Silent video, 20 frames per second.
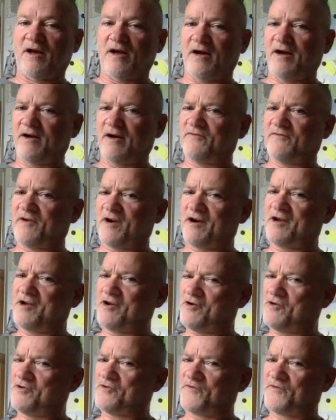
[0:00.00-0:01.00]
a very
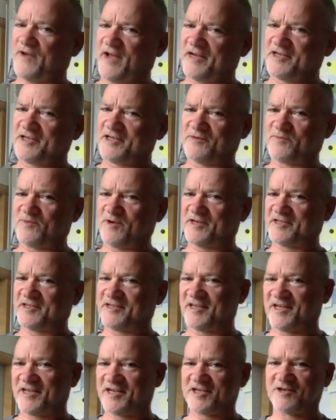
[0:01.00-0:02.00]
old-fashioned
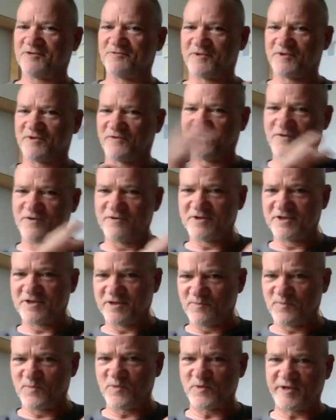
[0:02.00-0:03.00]
presentation with a few
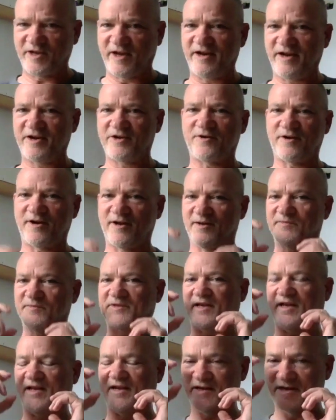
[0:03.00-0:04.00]
simple diagrams
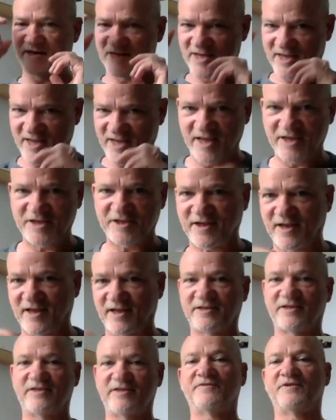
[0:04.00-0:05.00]
and an engaging
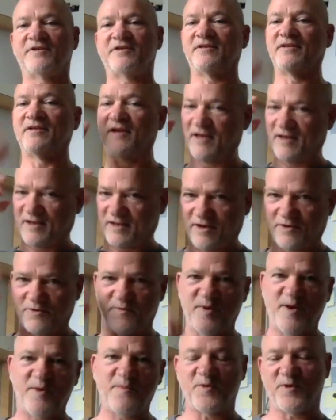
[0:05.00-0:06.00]
activity, they
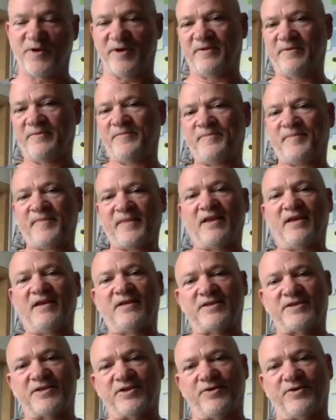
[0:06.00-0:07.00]
remember it.
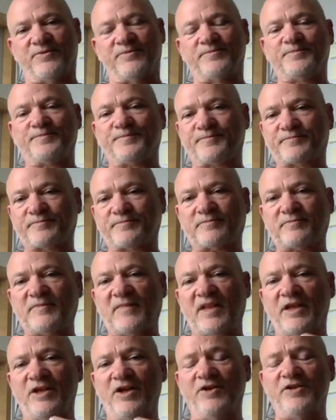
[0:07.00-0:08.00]
So,
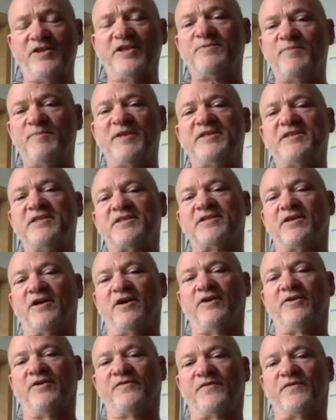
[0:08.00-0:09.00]
you know, this business of